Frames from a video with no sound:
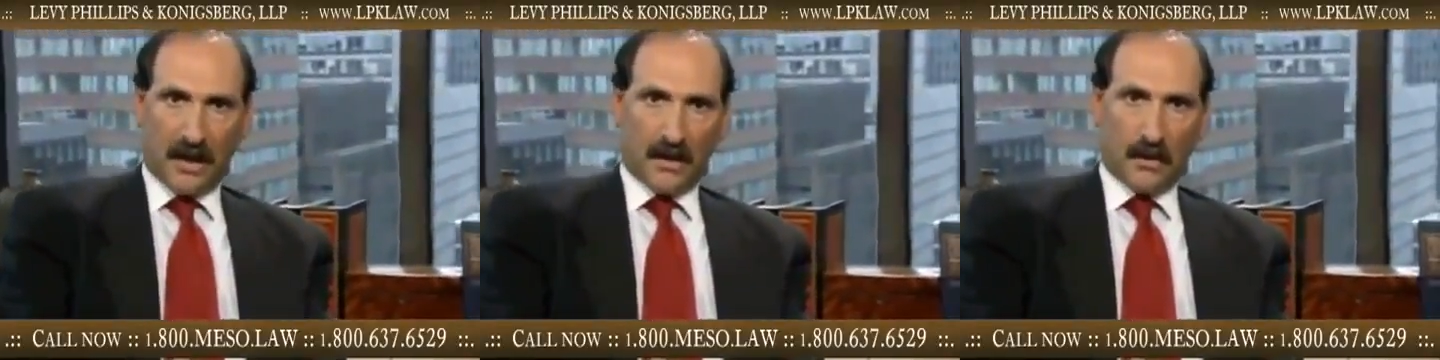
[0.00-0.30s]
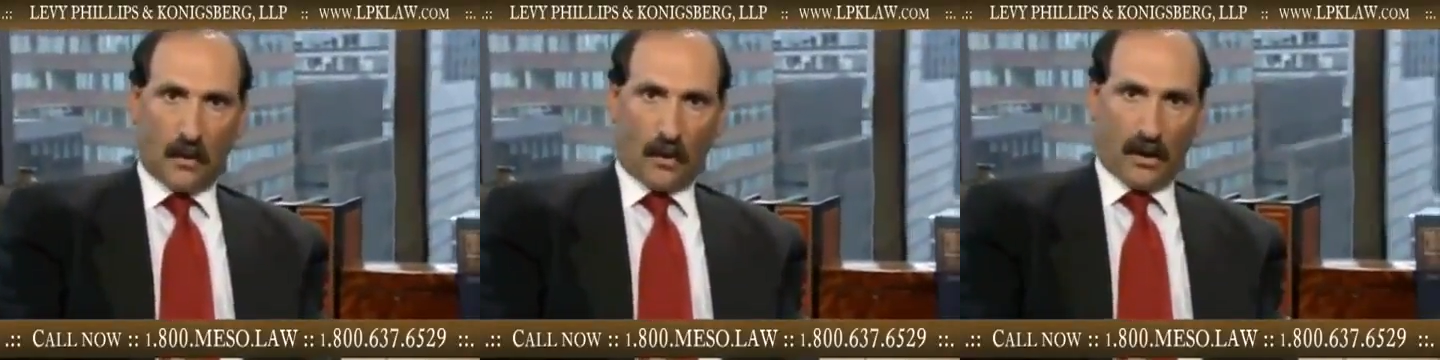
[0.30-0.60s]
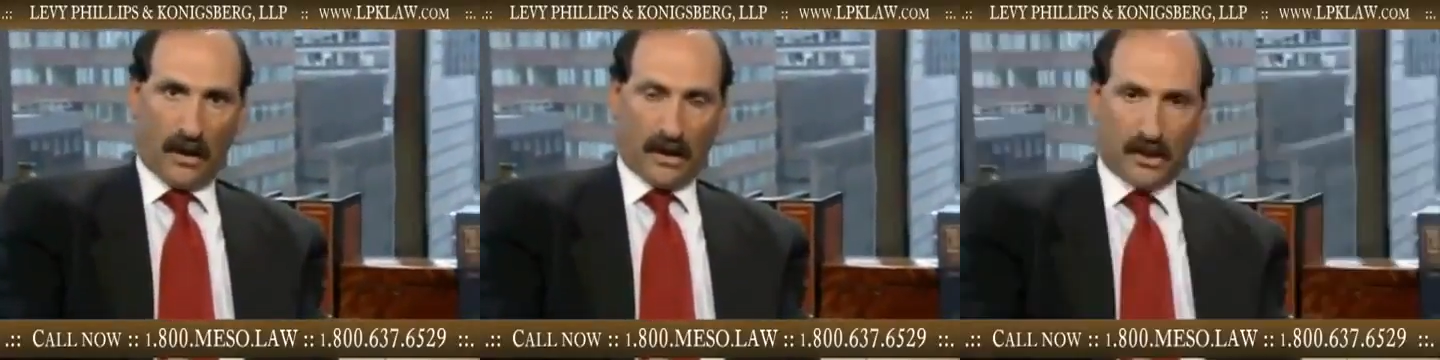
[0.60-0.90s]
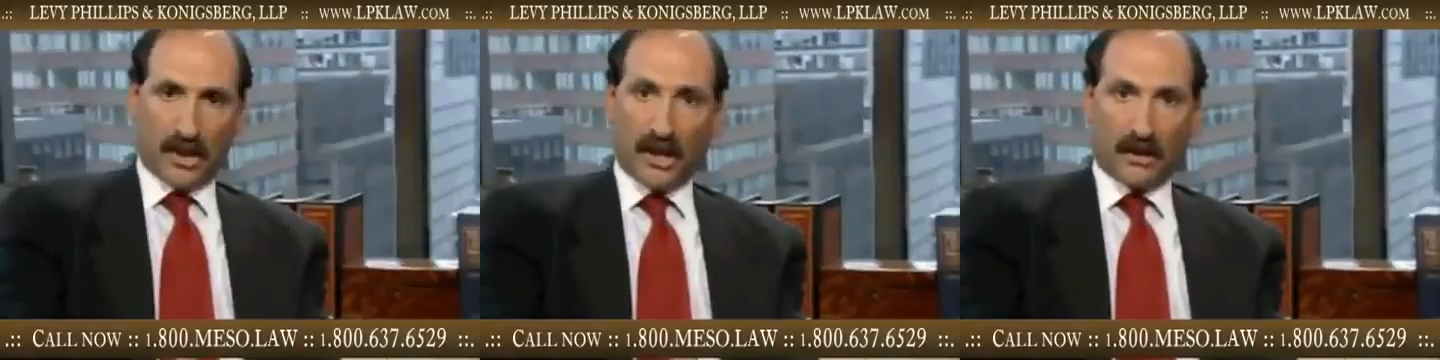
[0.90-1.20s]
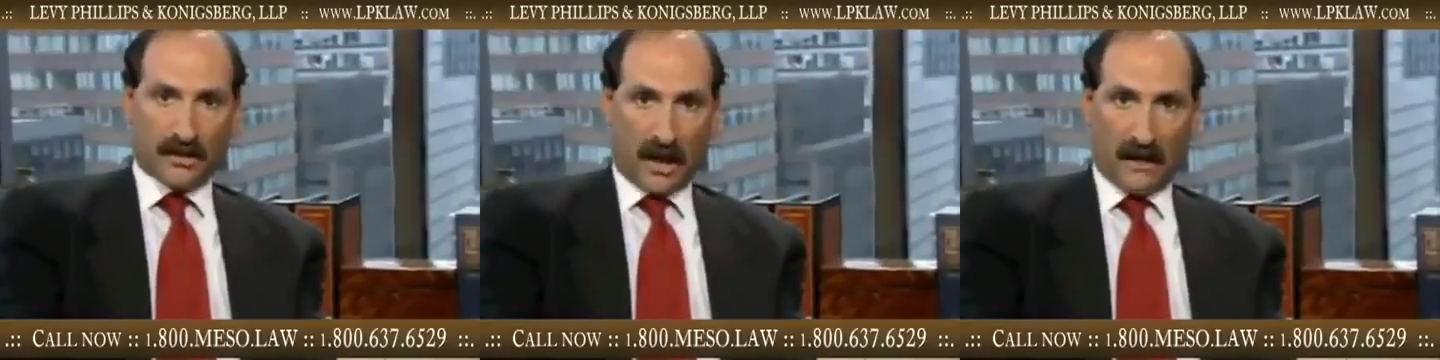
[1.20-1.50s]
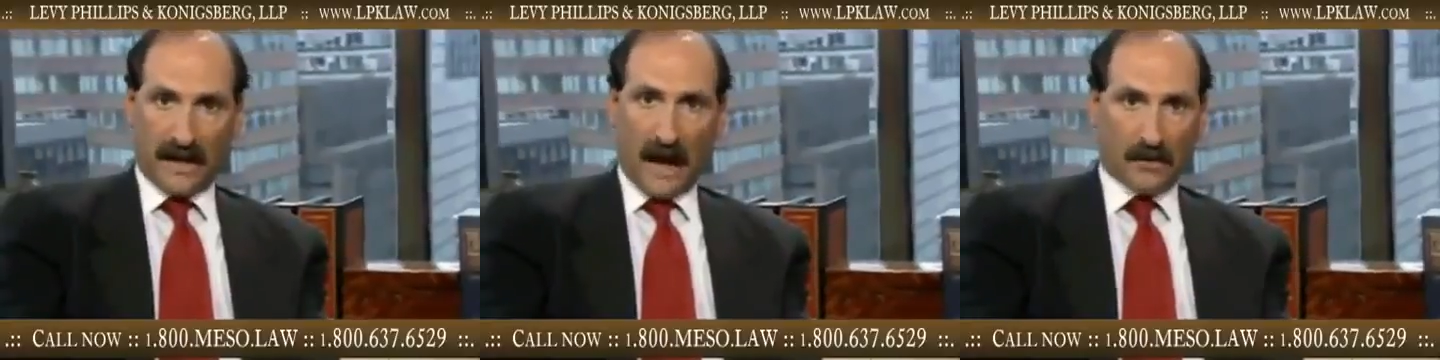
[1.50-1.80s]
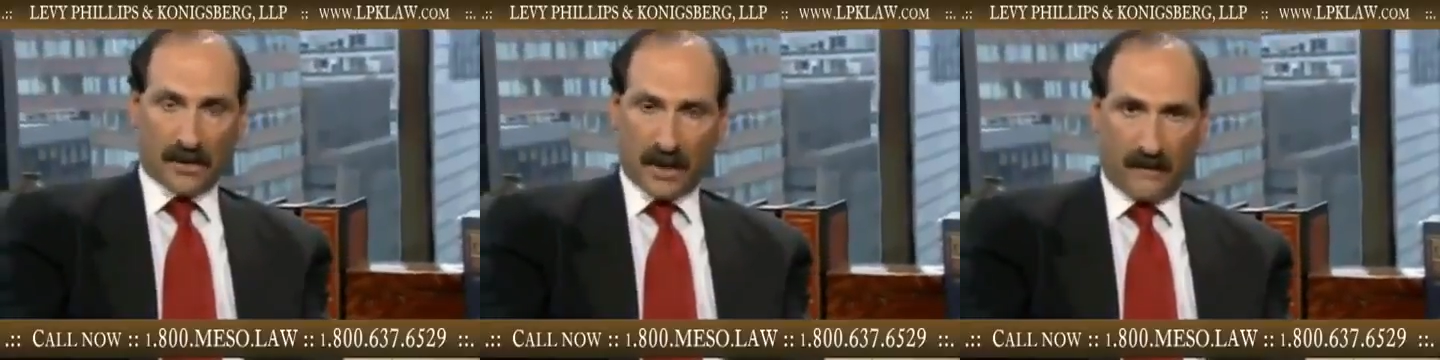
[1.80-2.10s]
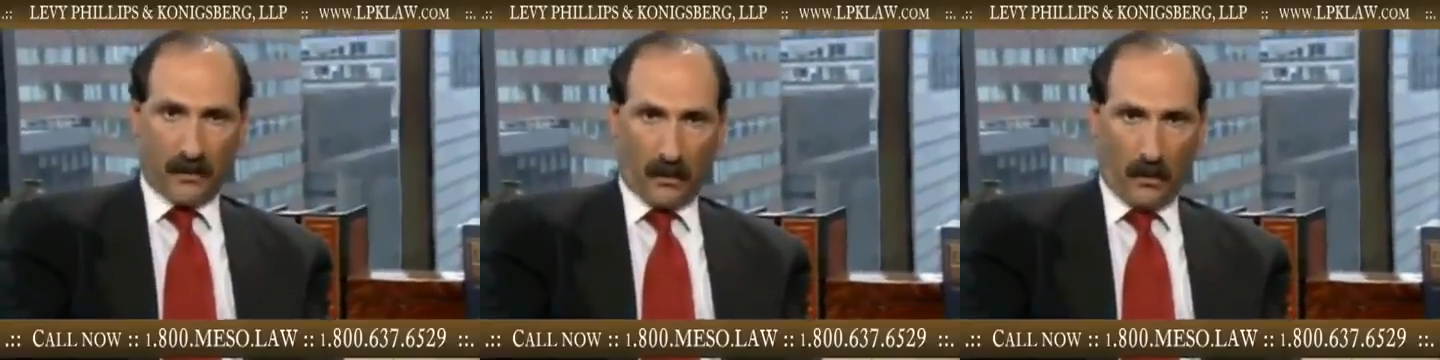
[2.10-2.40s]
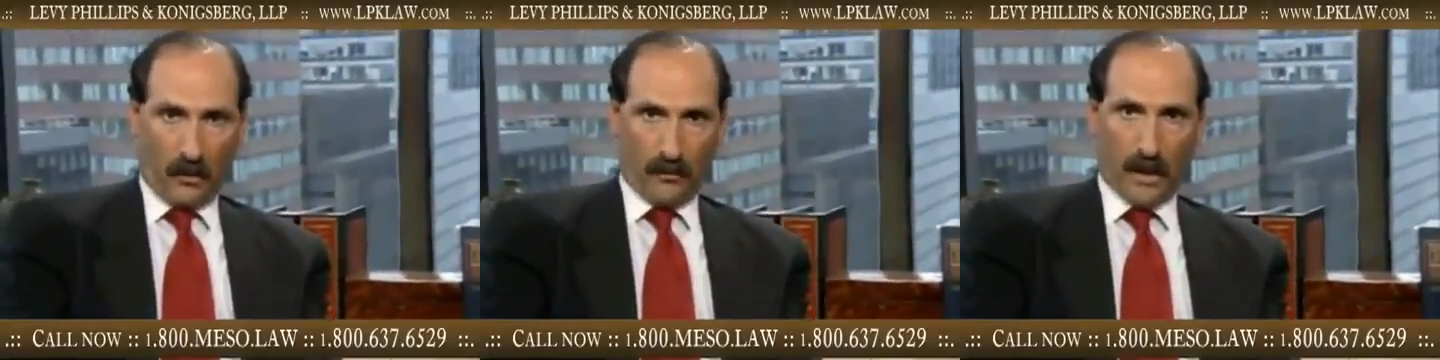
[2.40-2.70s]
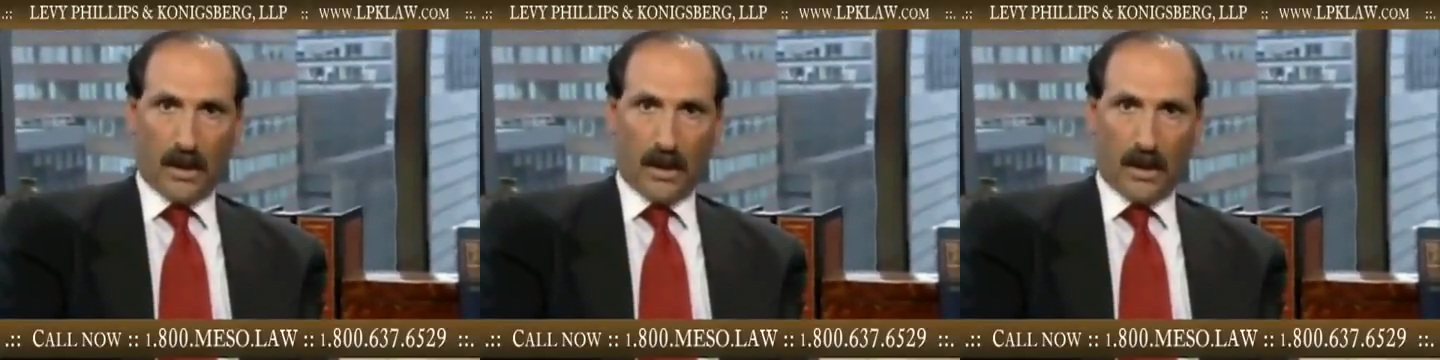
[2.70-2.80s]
your shingles on the outside of your home,